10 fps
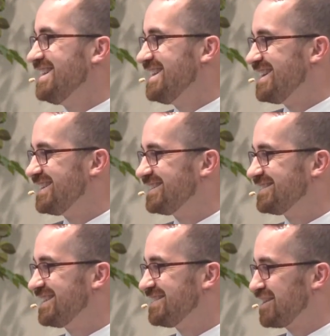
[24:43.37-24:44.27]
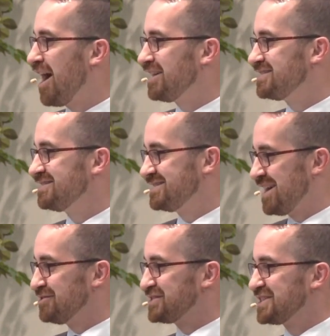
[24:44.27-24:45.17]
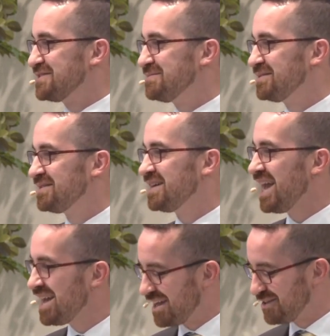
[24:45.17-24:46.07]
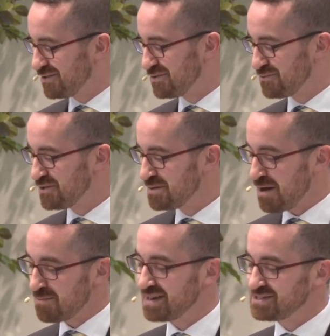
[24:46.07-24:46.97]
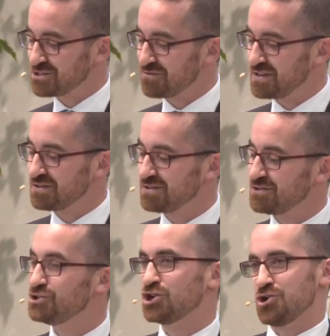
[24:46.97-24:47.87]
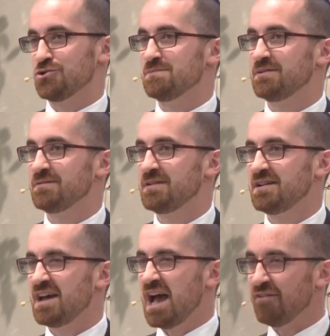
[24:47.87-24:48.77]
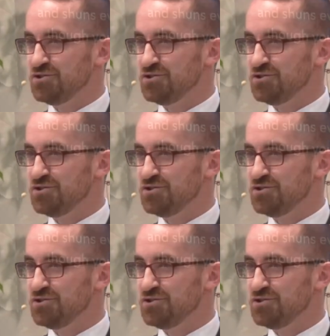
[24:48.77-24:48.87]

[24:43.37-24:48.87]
and God tells him, hey, what about my servant Job? Have you